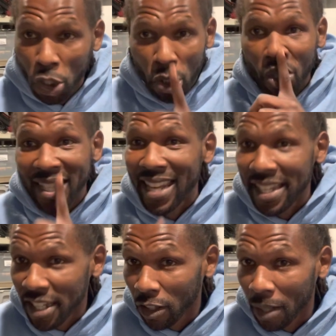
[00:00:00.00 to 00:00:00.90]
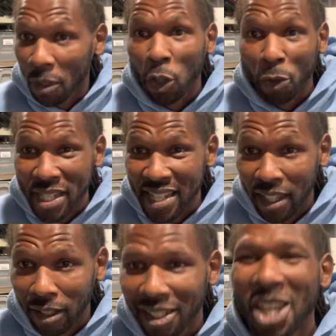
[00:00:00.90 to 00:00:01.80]
Let's not tell her I'm going to resell
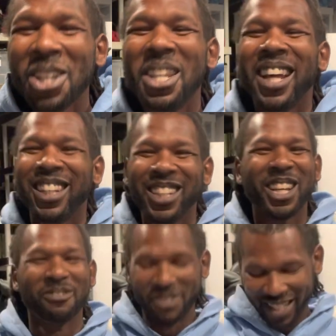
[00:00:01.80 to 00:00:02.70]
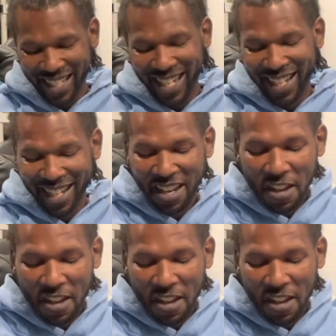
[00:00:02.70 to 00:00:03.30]
it. No, I'm just kidding.